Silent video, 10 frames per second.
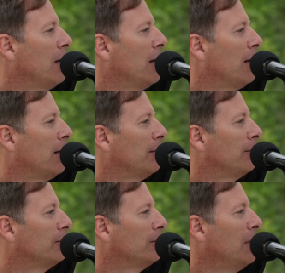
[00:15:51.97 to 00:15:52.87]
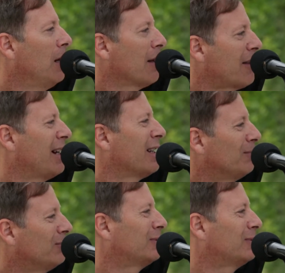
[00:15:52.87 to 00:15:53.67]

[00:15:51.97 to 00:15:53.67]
I started